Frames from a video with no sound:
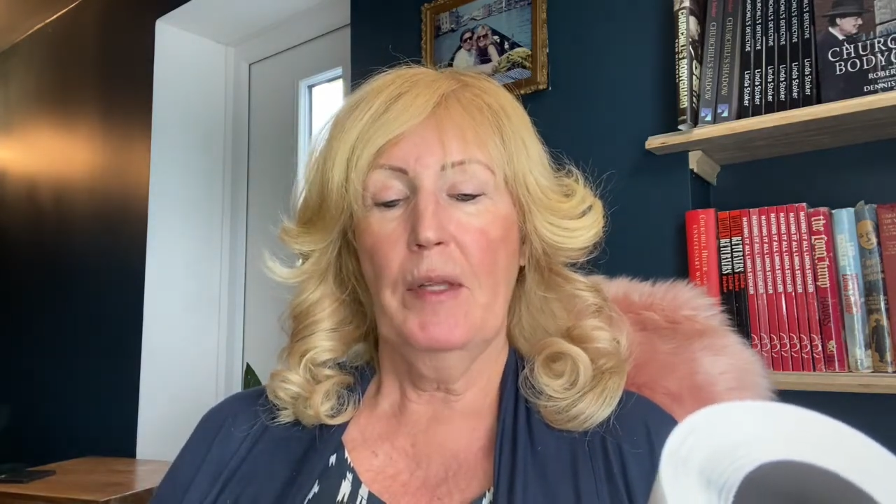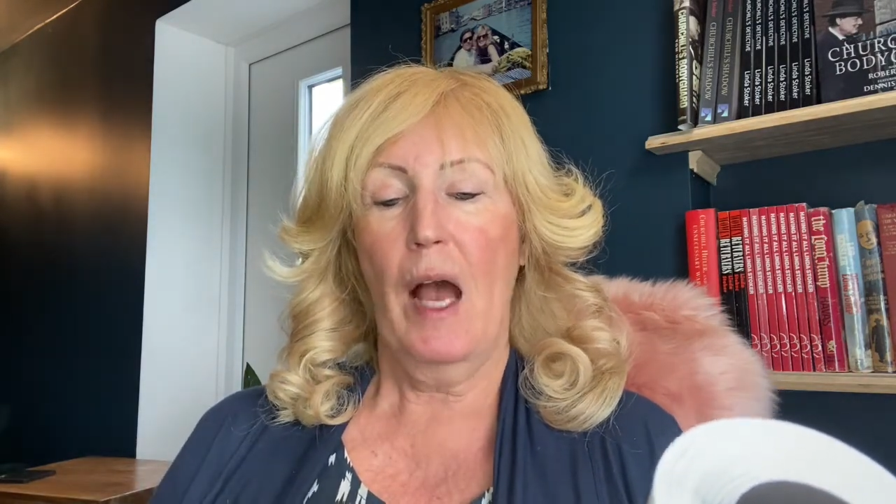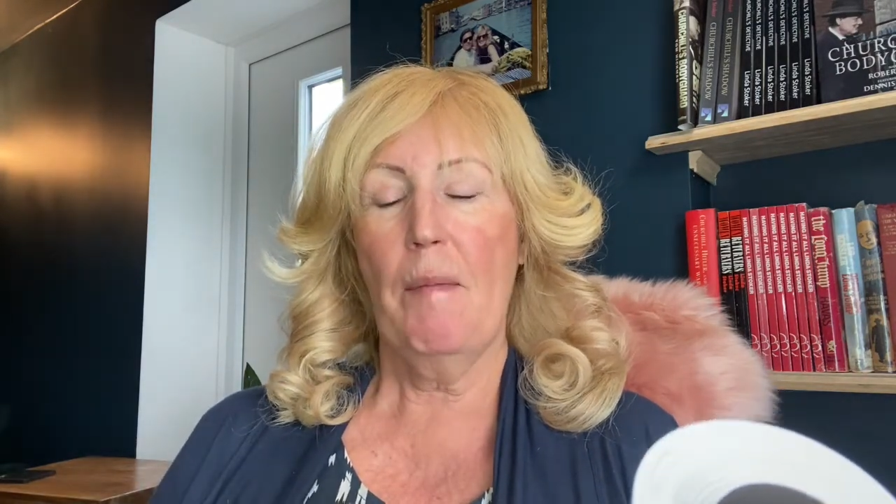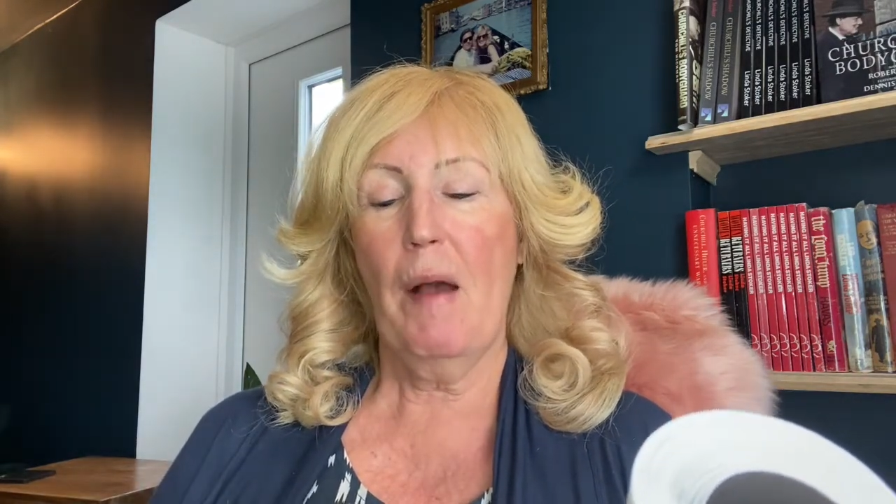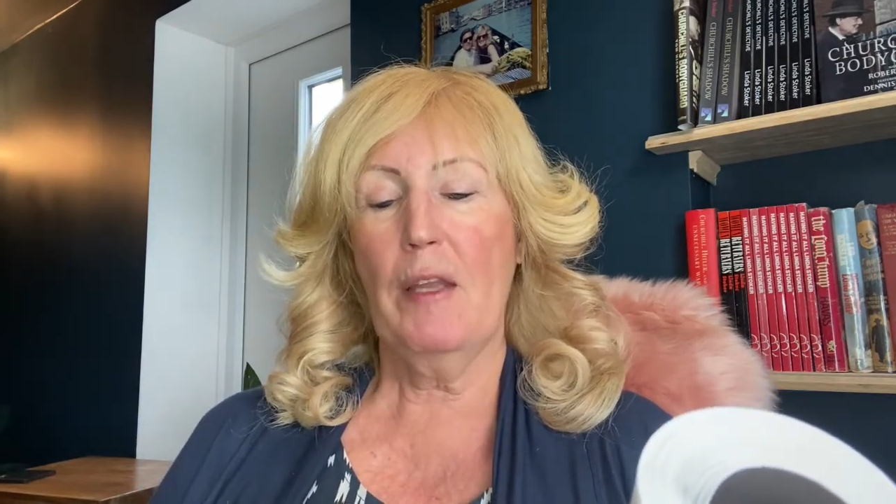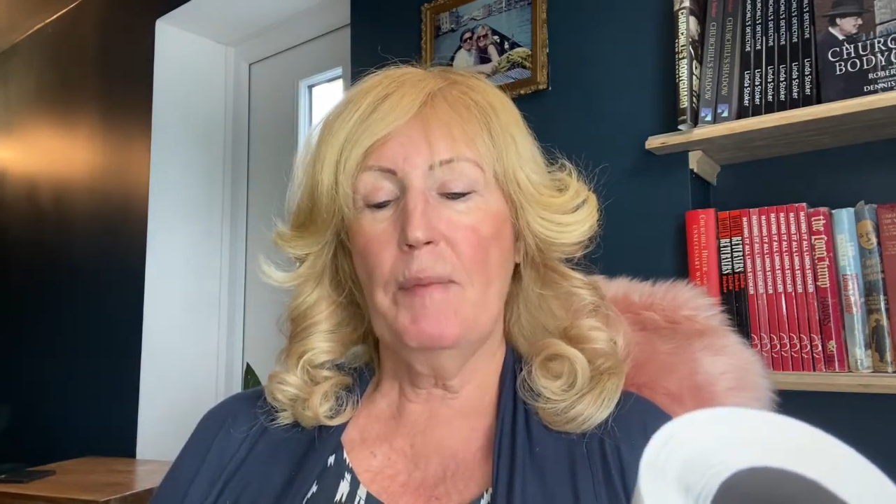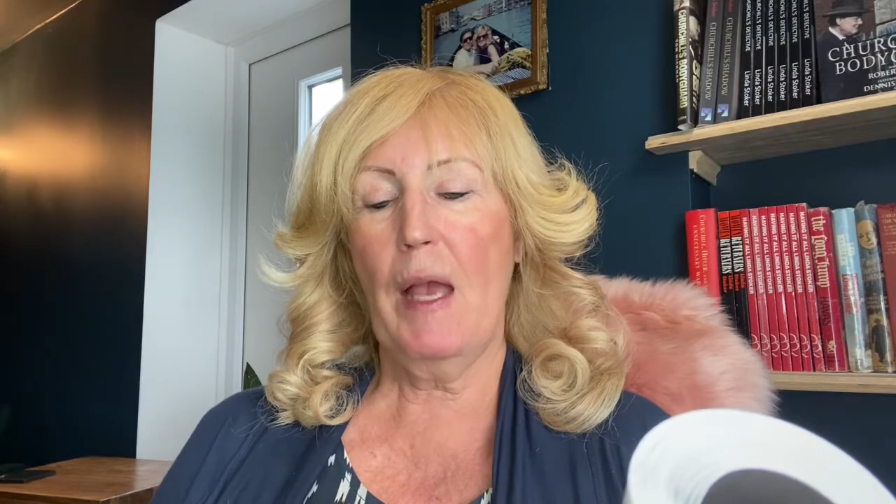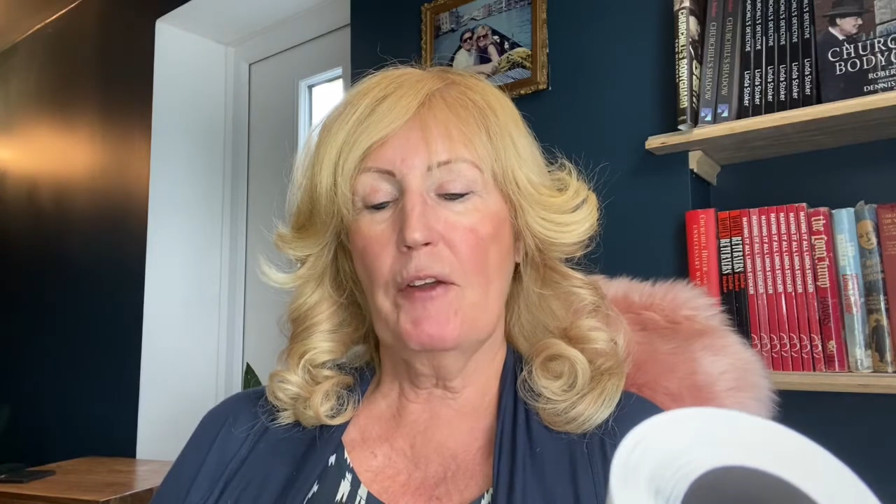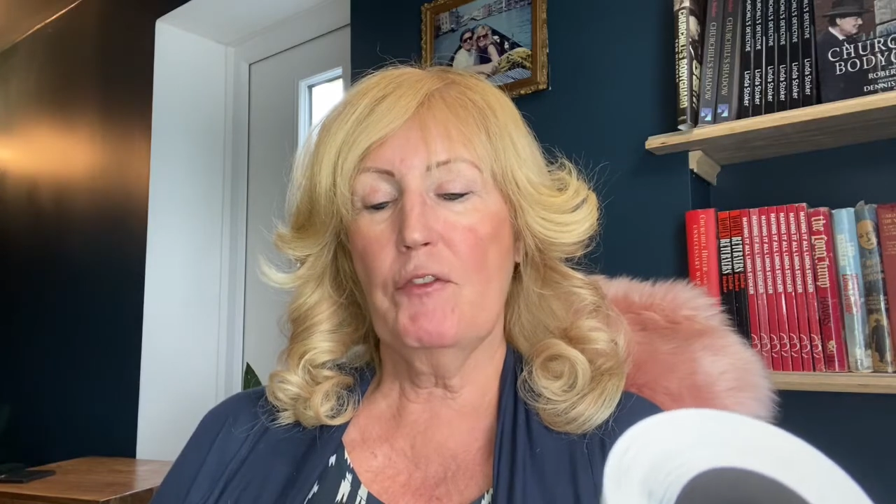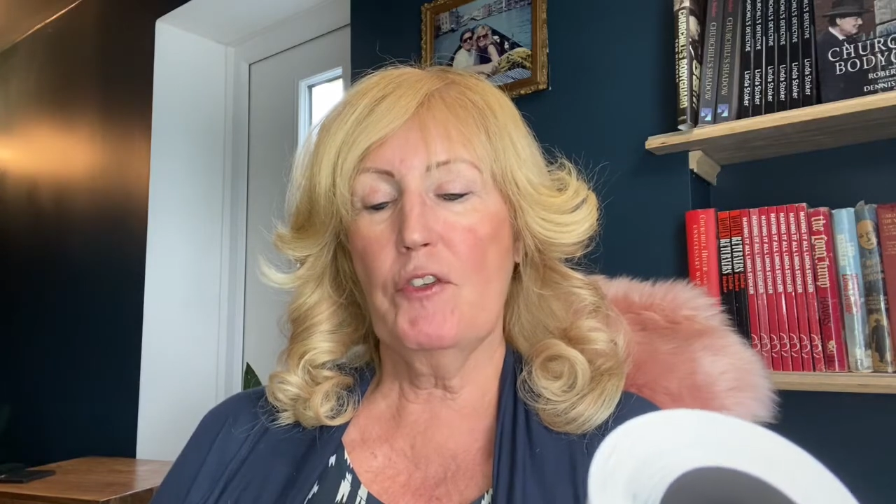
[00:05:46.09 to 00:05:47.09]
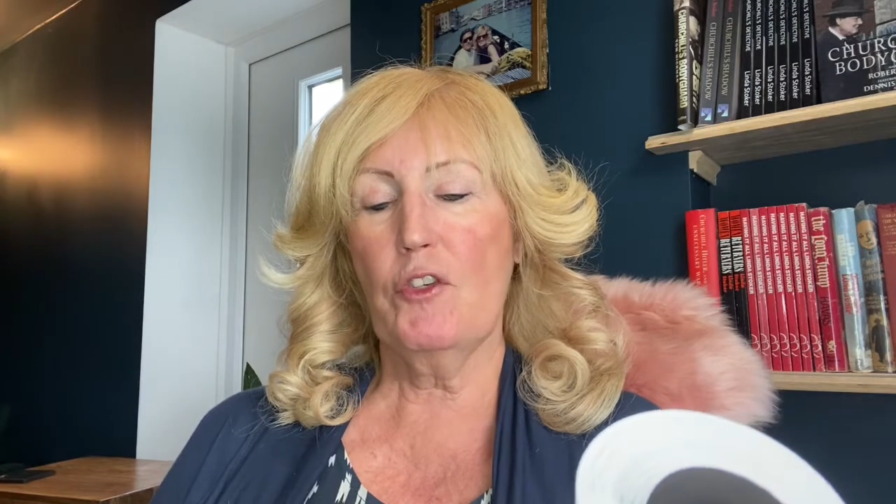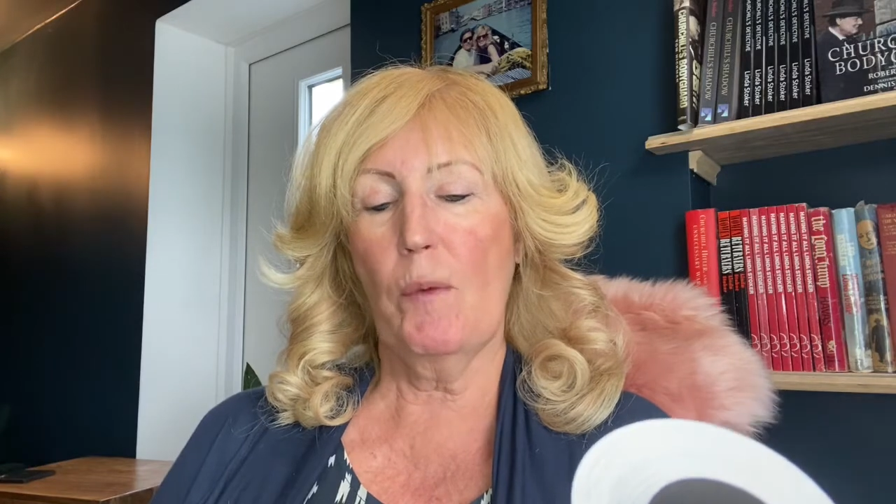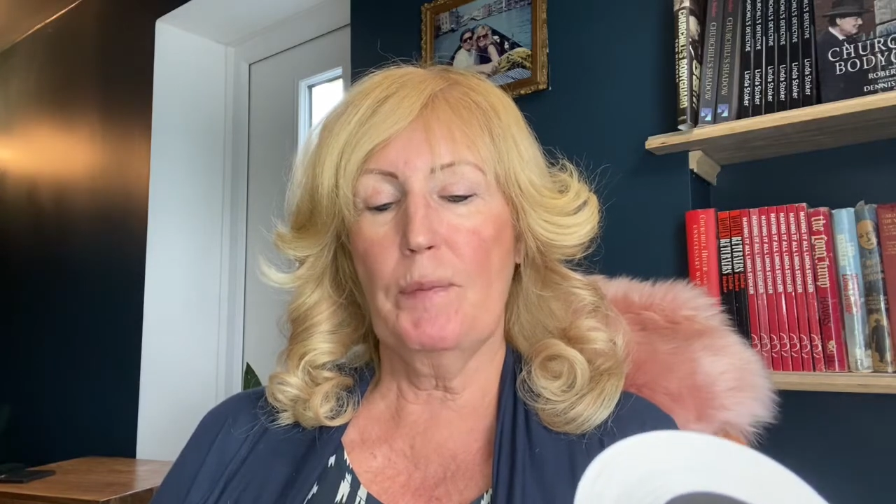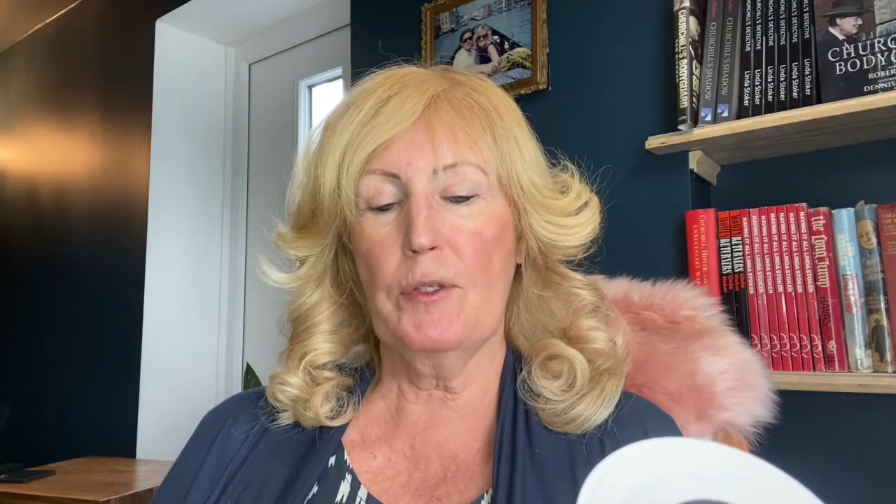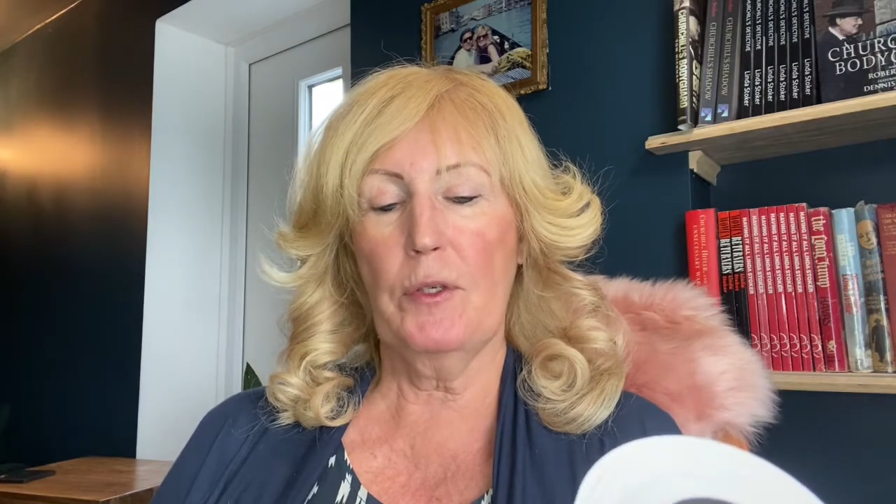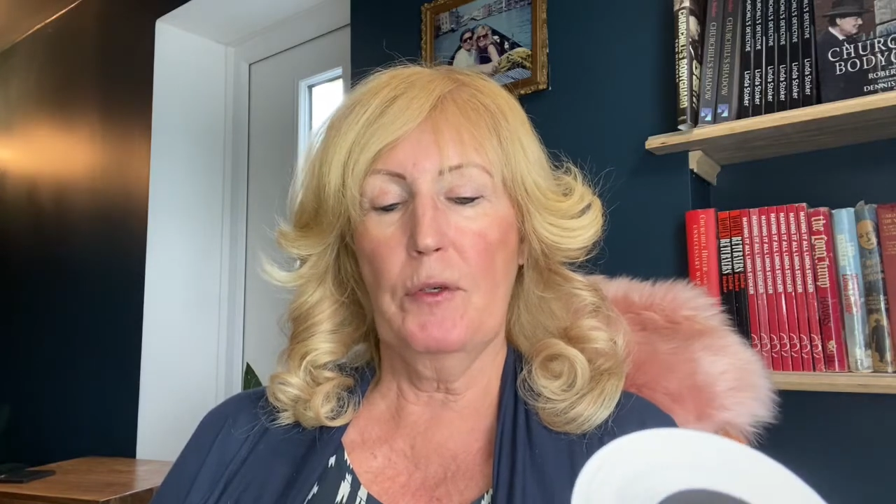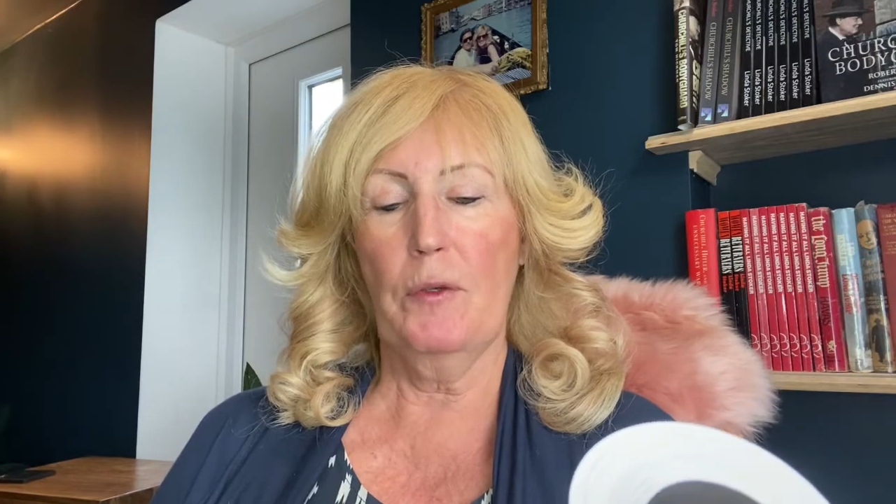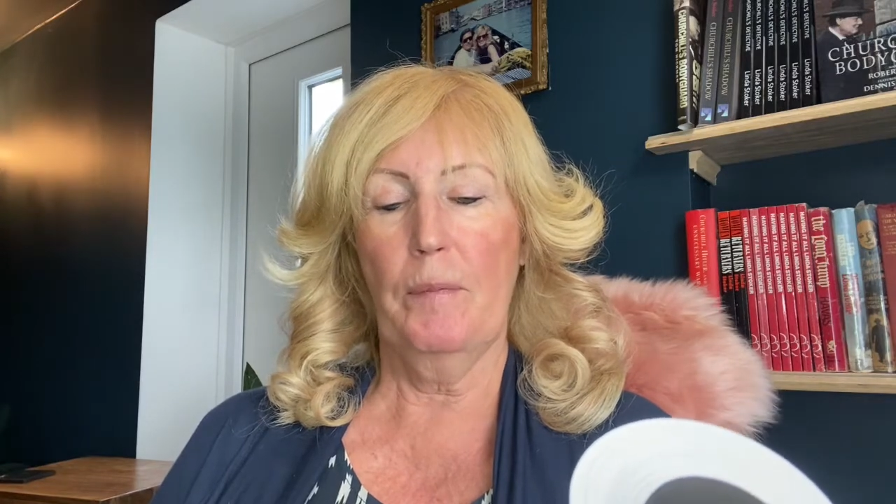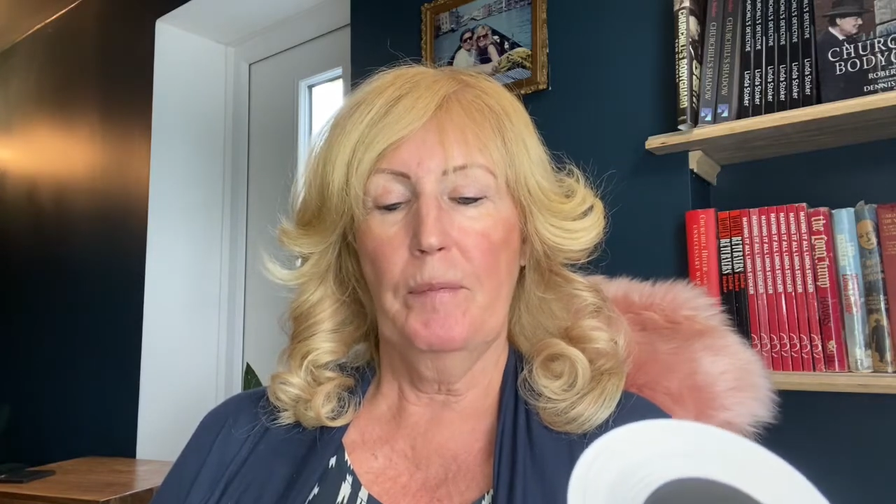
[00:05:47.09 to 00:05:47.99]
I might be out of a job soon.